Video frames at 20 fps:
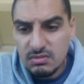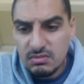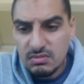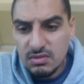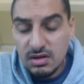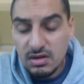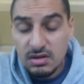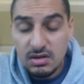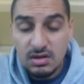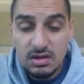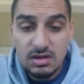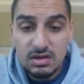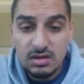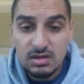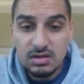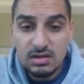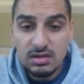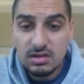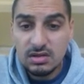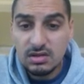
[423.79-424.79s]
are
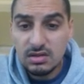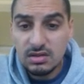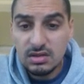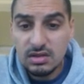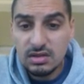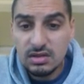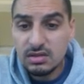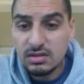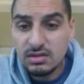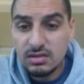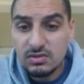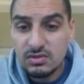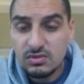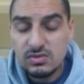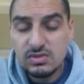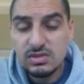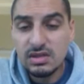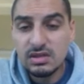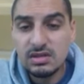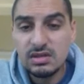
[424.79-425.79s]
like
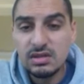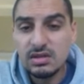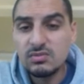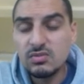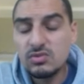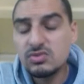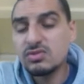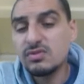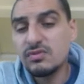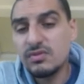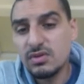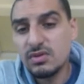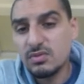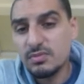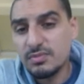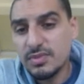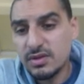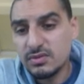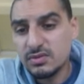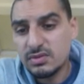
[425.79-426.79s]
used in most of the
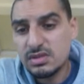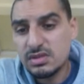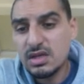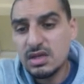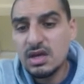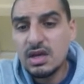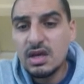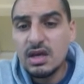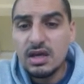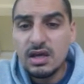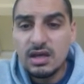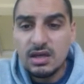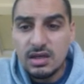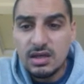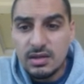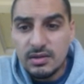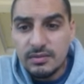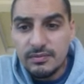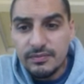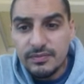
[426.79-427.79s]
compounds.
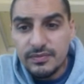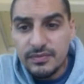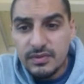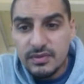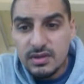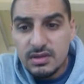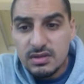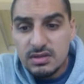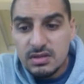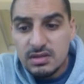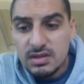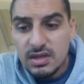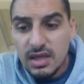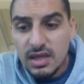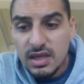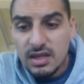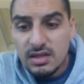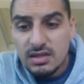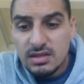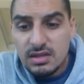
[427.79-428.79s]
Um,
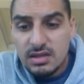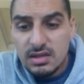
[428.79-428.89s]
and